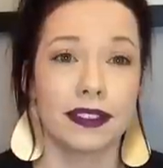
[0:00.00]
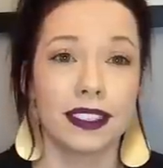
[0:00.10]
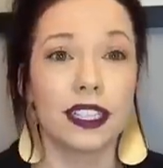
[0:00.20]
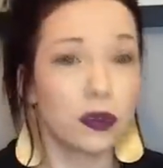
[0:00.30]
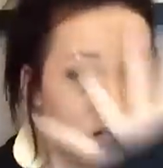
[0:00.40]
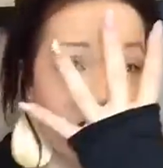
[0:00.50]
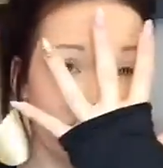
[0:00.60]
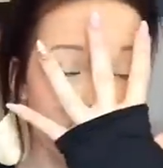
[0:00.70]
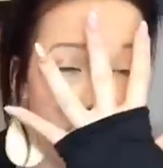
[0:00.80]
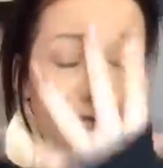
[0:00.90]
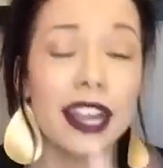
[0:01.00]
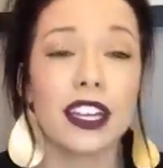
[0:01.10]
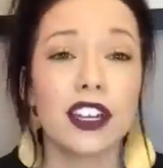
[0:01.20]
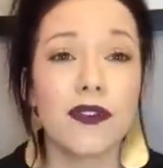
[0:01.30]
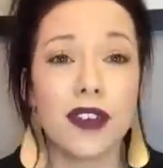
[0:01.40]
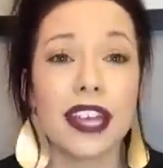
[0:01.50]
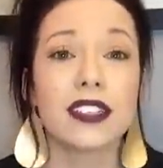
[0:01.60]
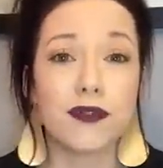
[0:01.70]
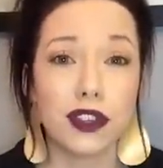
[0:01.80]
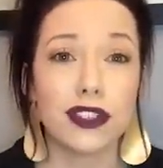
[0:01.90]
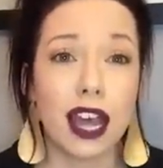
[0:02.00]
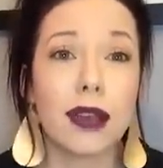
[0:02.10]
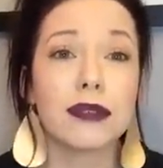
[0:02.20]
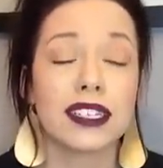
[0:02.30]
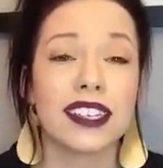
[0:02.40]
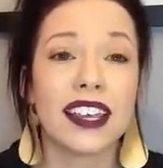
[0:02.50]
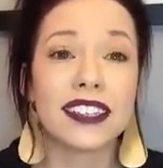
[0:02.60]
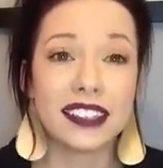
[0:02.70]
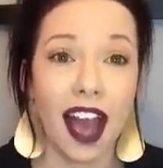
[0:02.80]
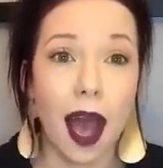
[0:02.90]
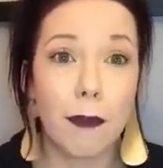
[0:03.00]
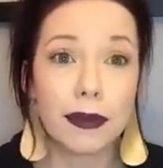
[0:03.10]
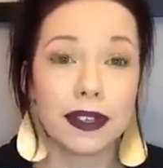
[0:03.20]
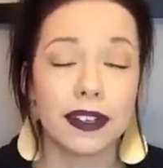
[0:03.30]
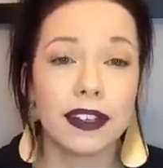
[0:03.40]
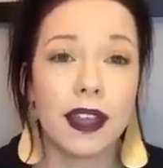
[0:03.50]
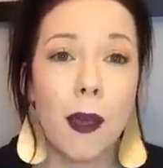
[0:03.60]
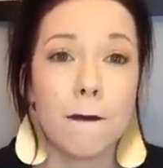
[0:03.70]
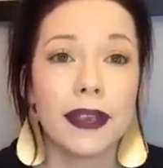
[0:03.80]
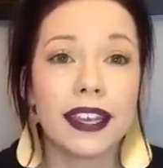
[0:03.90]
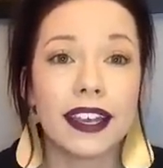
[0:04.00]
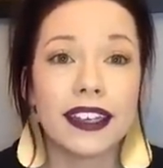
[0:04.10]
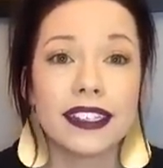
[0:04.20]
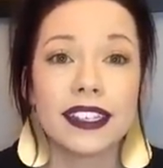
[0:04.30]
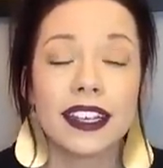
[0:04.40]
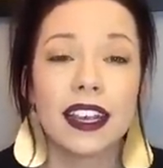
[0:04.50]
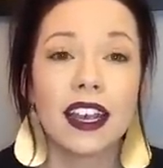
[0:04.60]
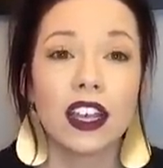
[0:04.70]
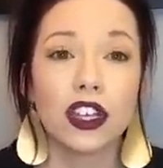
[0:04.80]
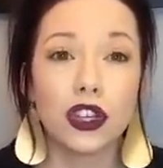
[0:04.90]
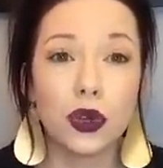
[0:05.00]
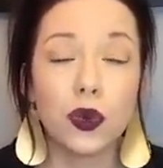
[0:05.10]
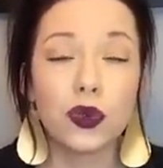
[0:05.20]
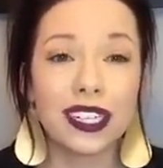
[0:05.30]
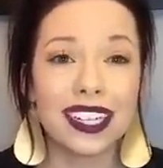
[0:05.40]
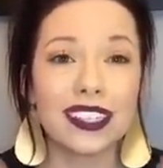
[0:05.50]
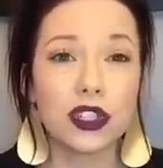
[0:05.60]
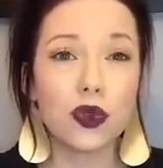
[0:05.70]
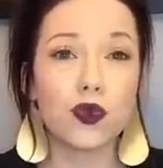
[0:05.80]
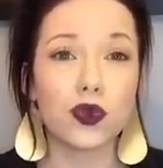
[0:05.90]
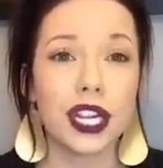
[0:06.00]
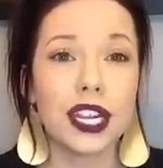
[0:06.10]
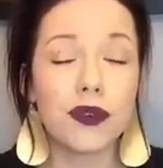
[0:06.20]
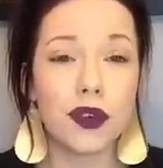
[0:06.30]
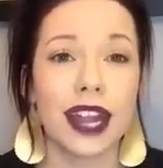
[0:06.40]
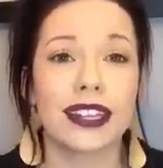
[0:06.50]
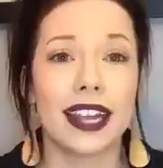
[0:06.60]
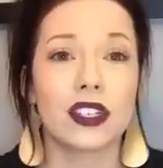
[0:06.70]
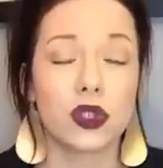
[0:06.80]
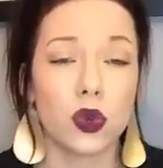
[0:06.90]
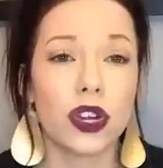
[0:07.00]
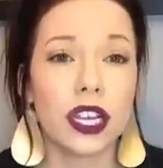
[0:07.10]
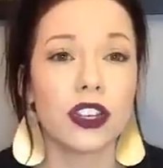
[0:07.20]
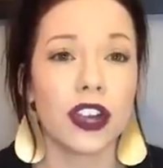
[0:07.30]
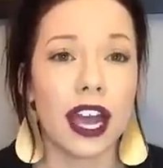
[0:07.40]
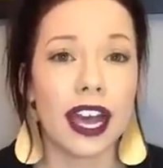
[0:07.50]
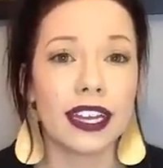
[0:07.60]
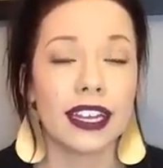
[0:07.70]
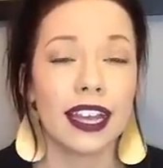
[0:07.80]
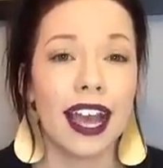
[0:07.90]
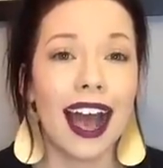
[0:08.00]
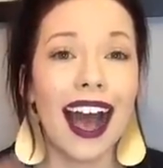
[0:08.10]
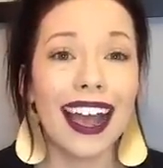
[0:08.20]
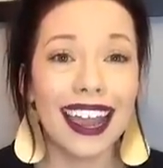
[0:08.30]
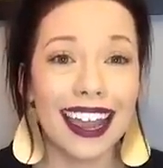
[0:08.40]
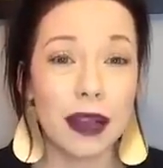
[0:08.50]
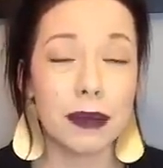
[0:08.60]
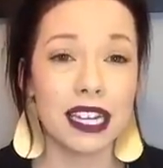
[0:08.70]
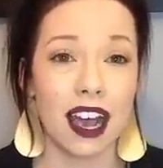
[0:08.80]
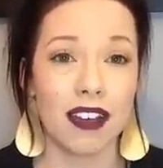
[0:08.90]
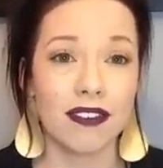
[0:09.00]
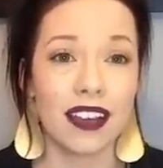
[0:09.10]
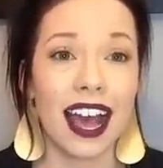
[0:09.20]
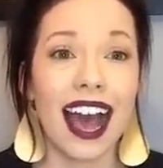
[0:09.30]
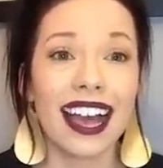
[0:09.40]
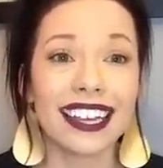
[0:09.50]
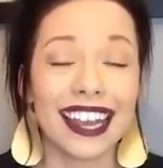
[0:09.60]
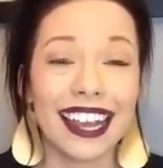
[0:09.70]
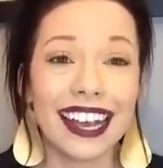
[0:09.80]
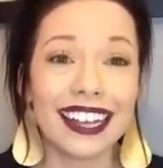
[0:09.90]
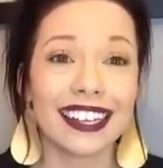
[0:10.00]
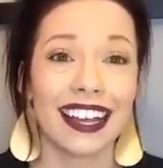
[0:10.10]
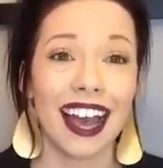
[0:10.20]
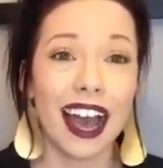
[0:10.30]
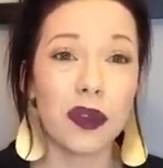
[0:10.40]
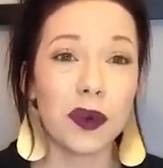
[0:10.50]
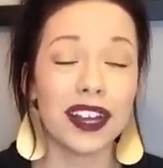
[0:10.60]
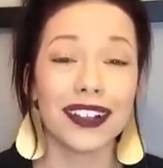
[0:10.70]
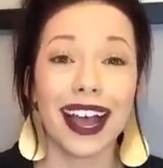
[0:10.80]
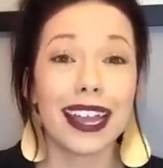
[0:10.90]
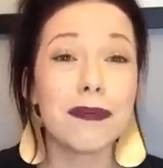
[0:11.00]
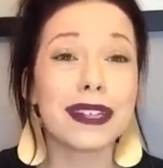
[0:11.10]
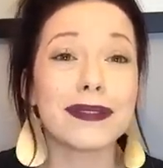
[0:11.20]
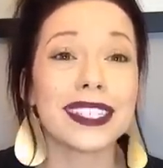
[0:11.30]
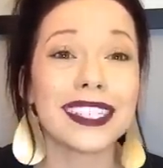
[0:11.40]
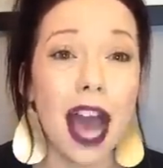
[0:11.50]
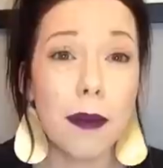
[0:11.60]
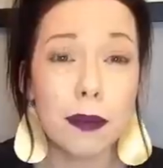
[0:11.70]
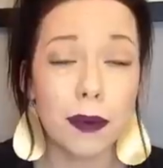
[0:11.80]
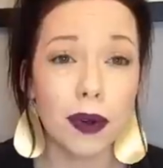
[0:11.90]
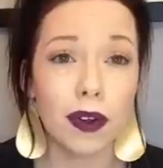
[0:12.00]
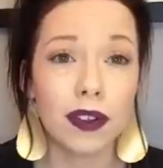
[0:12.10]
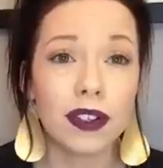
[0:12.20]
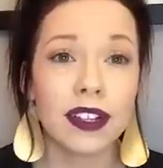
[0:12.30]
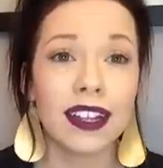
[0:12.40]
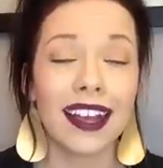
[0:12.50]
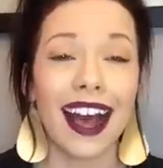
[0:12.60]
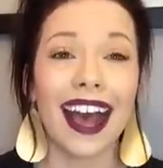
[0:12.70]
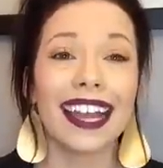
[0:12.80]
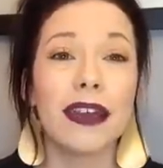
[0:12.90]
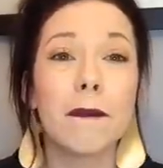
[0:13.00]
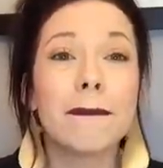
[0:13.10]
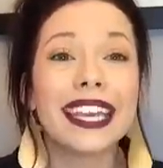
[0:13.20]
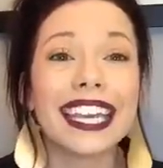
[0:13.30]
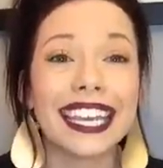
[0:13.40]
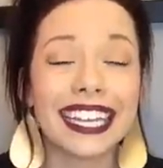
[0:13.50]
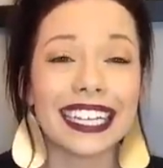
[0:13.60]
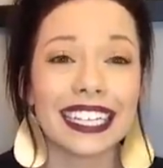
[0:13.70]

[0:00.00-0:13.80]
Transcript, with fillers: That's where you got to throw your hand in your face a few times and say stop because you need to rewrite that story in your head. I am enough. I can. I will. I am unstoppable. I am me.